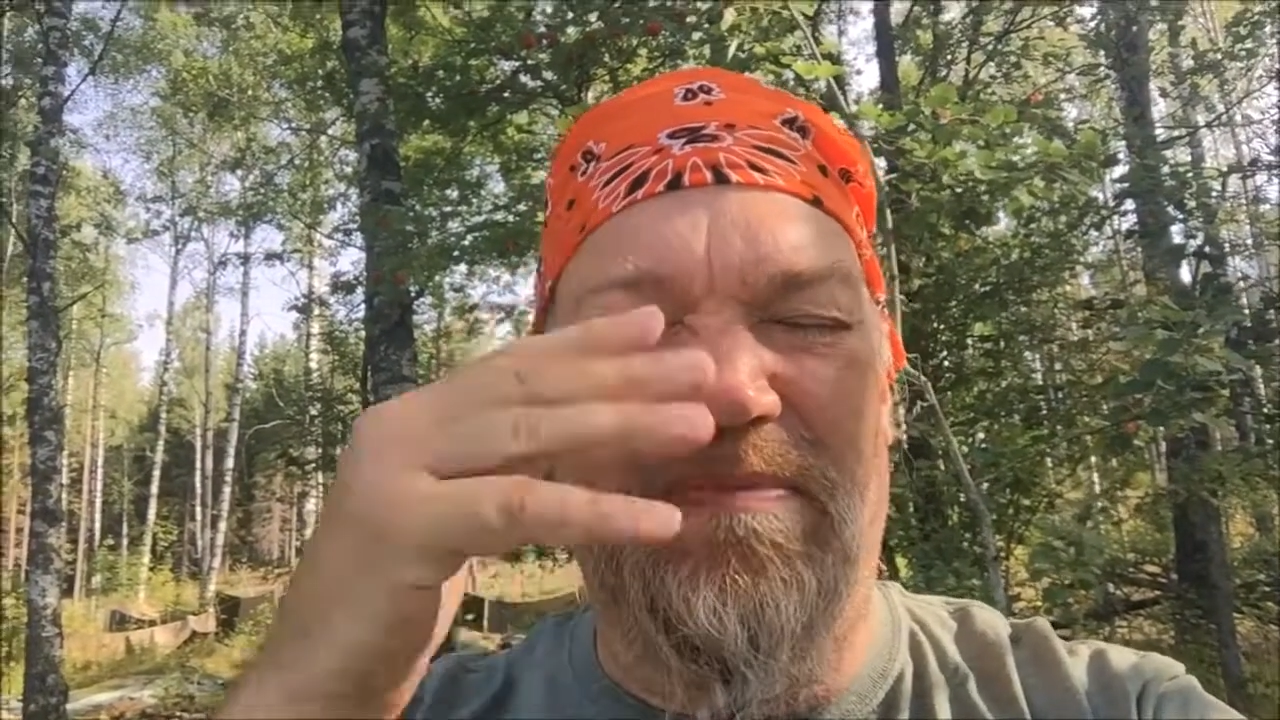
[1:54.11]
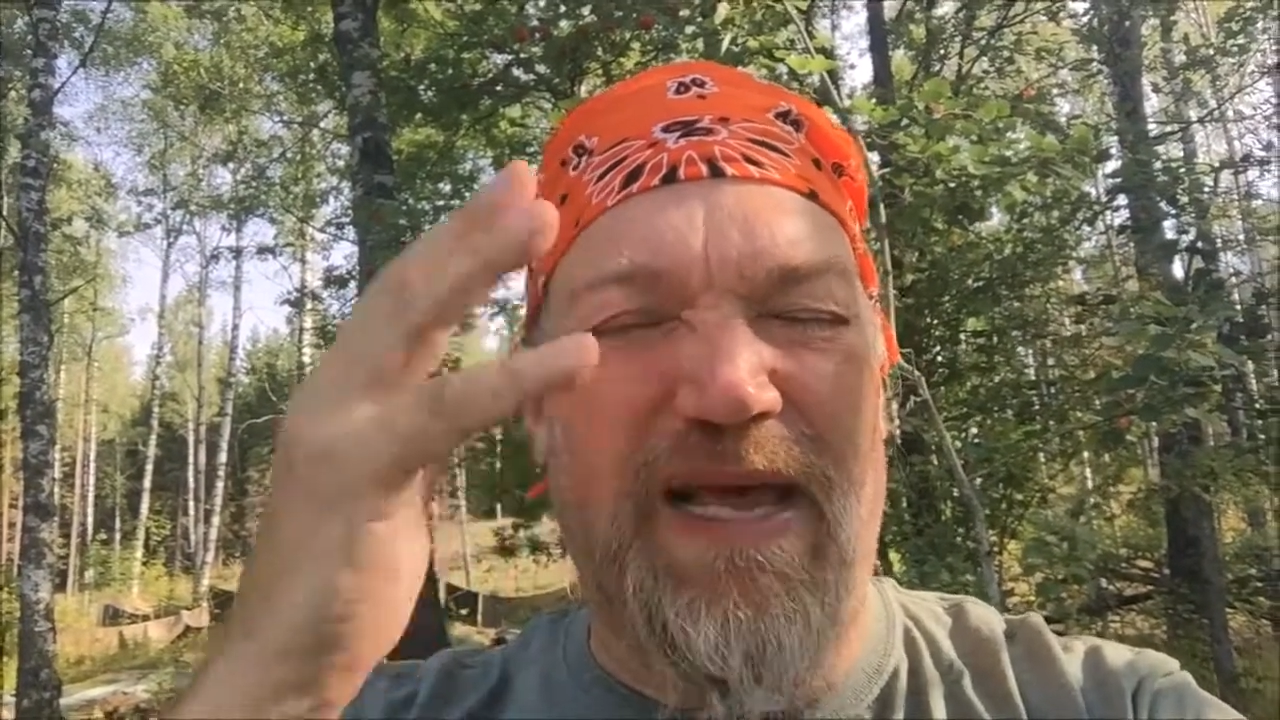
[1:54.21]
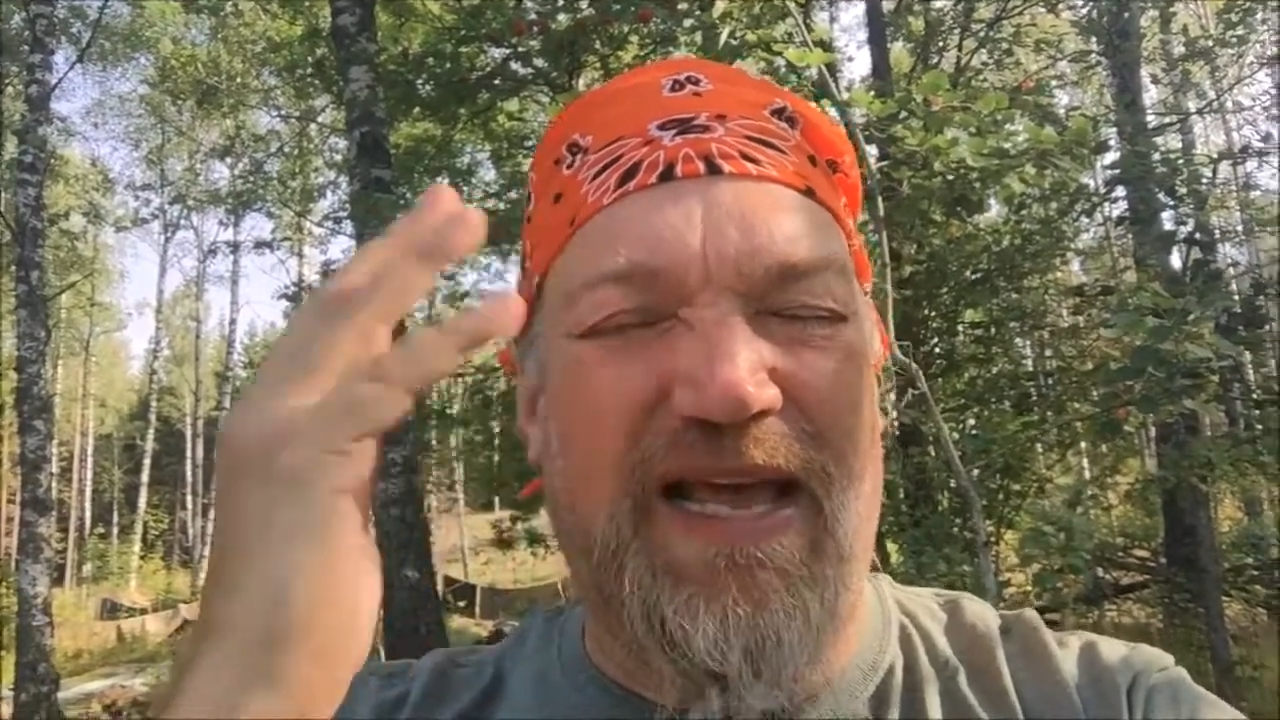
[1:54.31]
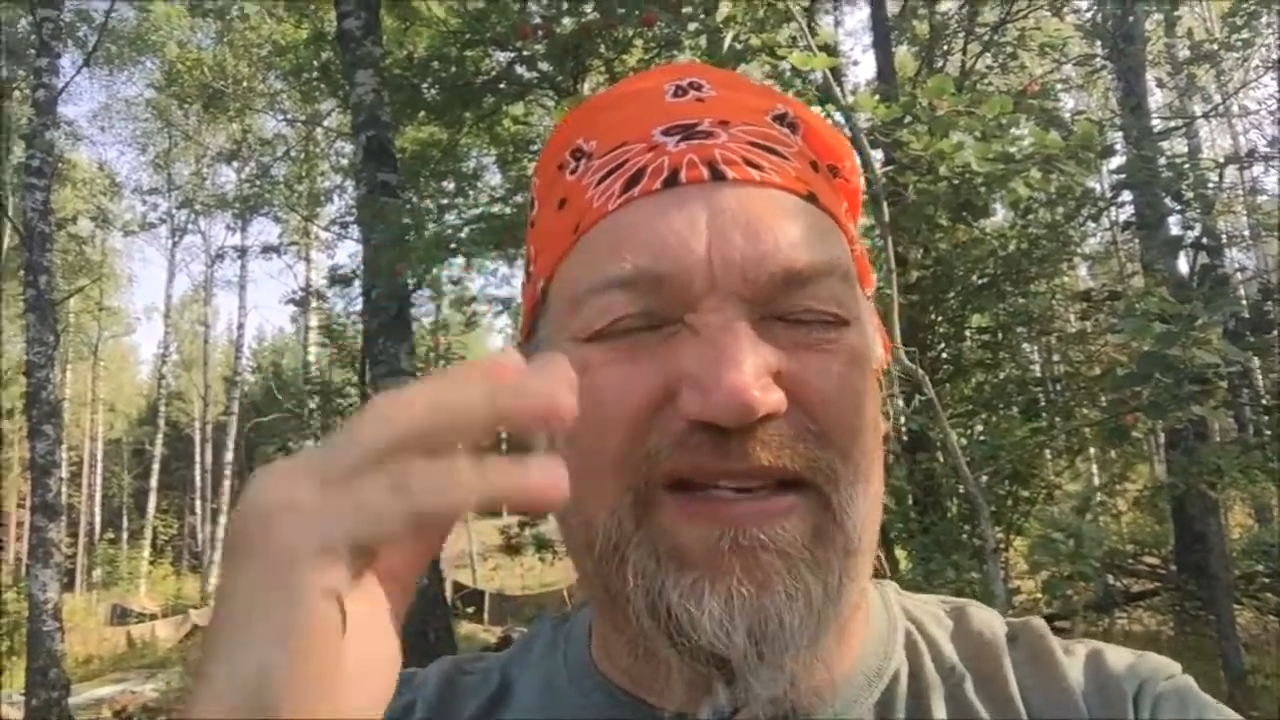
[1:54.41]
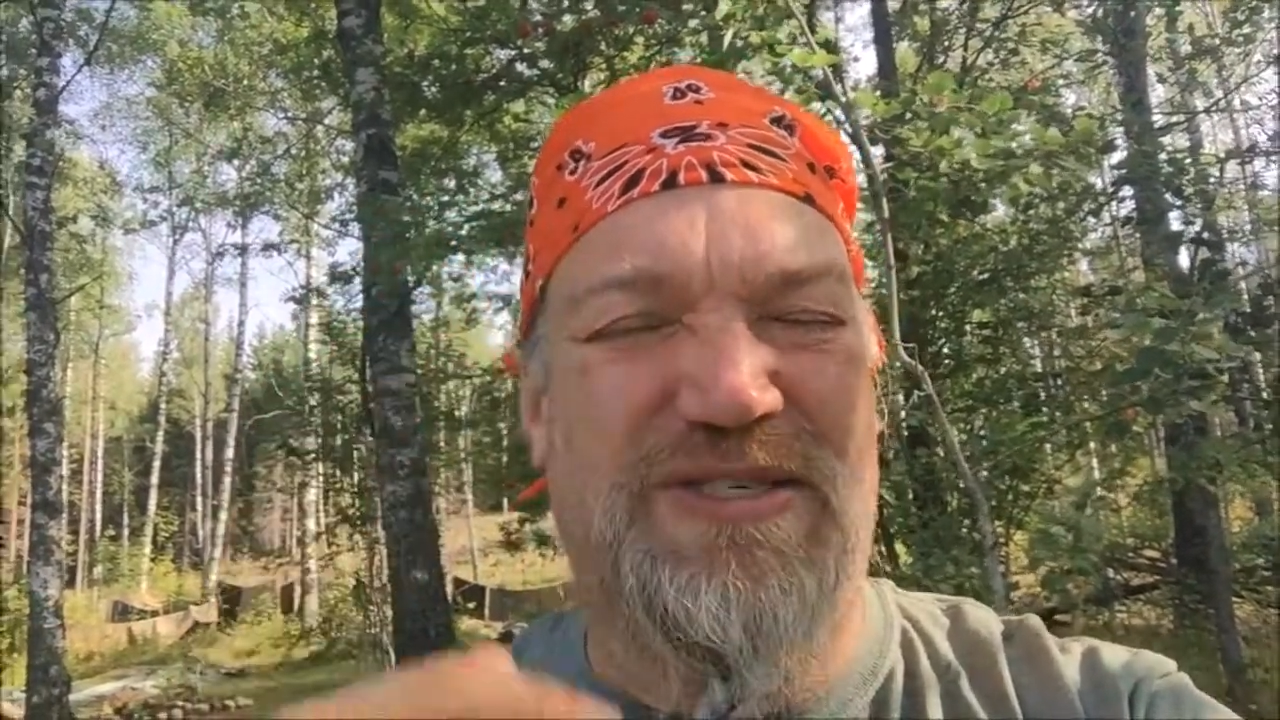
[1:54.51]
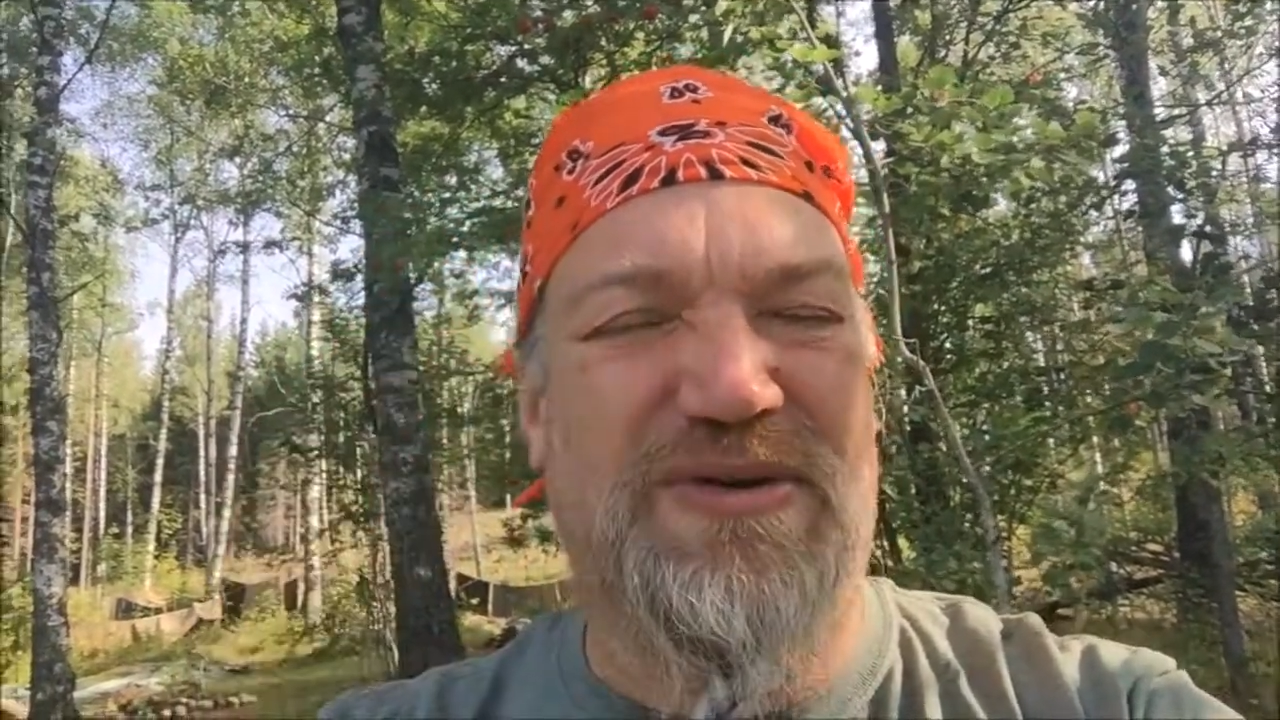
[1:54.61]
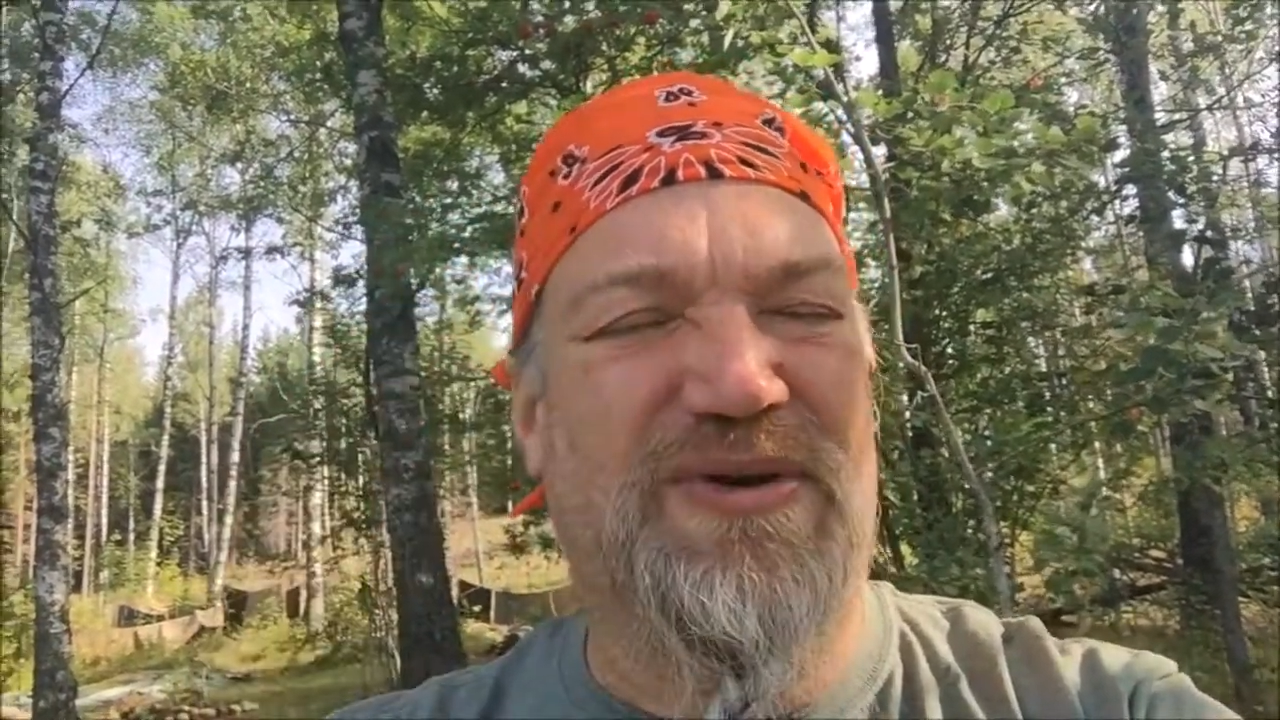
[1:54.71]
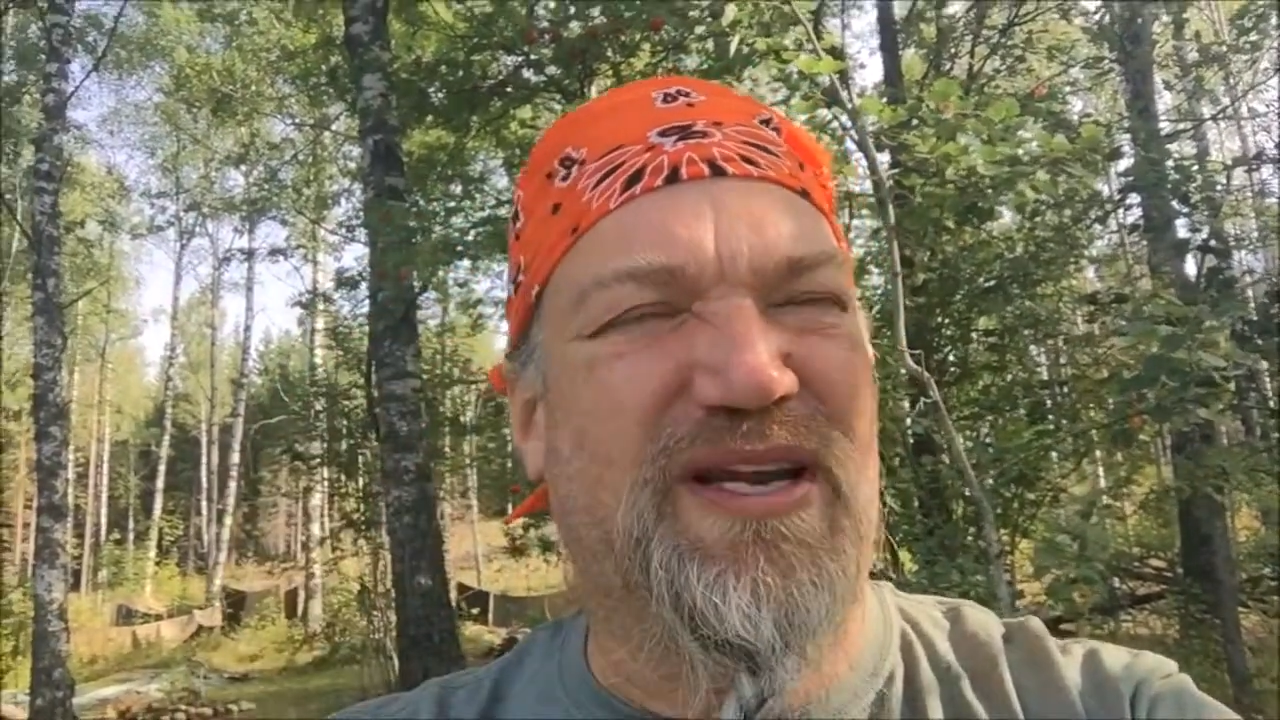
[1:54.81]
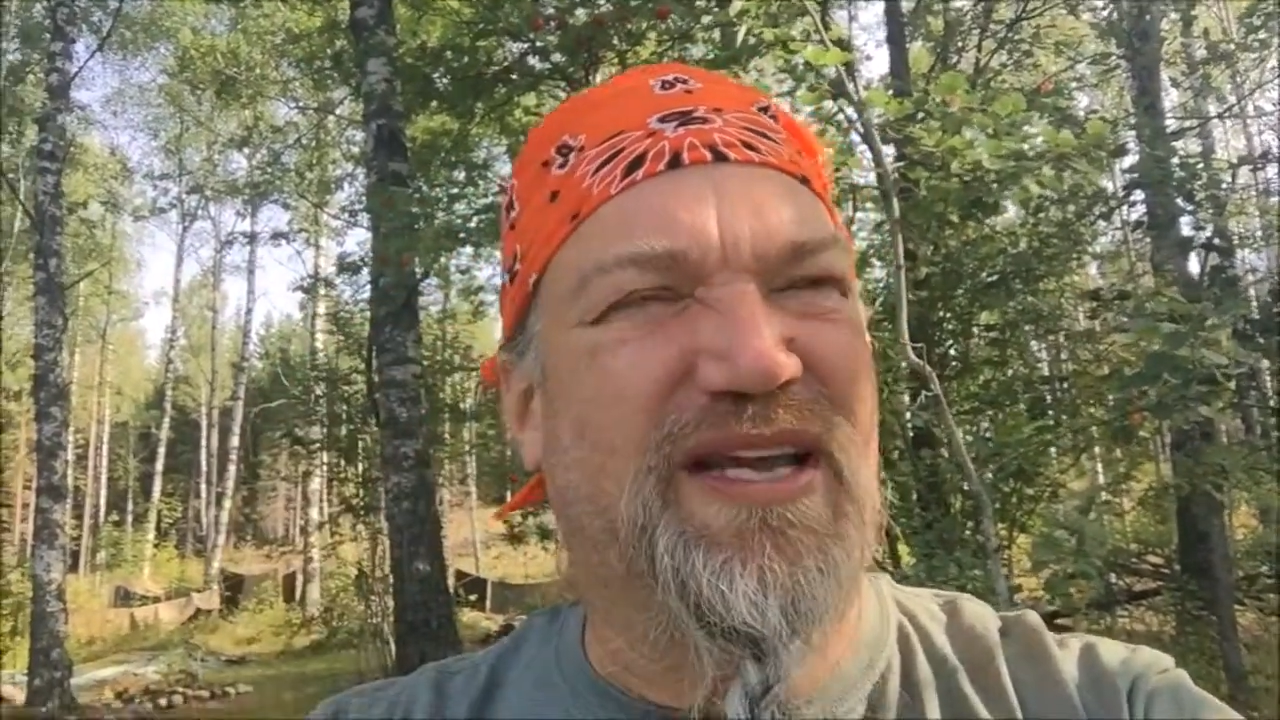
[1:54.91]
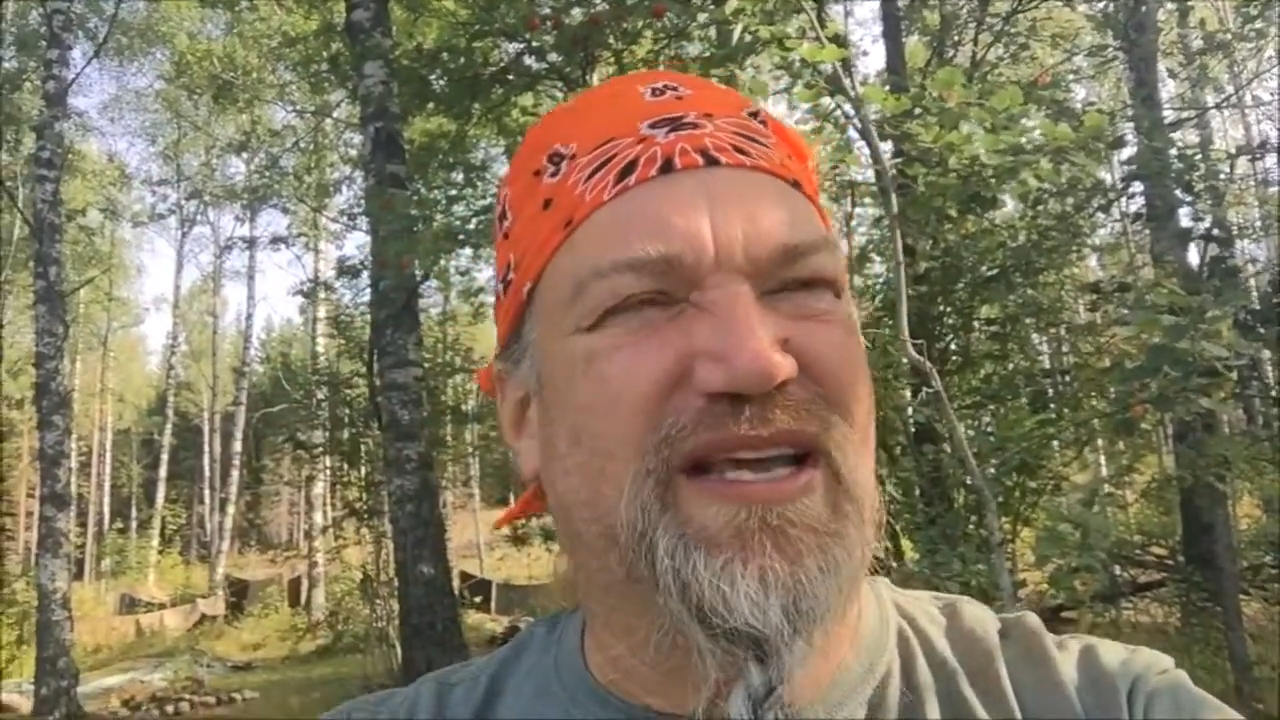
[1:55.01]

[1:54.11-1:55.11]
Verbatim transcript: little backstory,